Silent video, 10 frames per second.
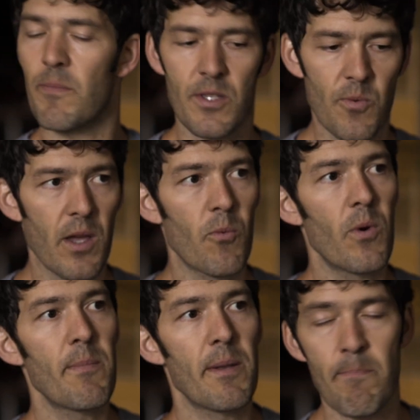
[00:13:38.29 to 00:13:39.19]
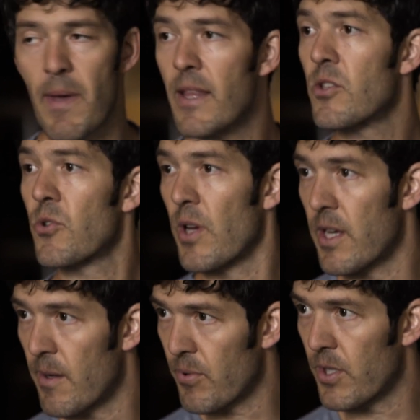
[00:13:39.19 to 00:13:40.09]
This is why women
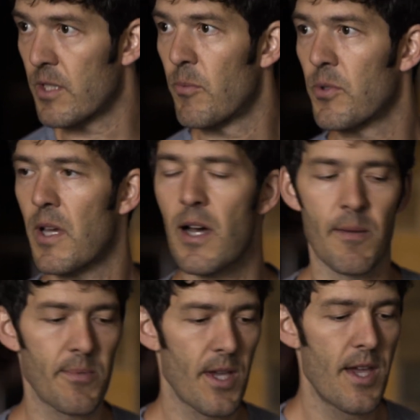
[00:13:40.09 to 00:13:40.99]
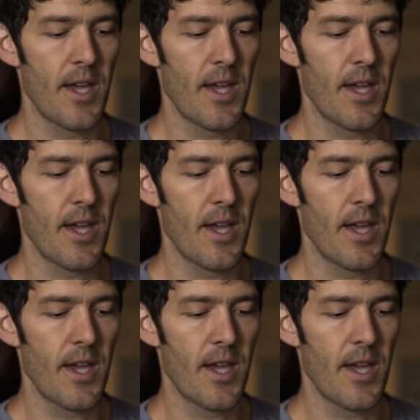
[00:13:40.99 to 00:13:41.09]
menstruate at predictable times.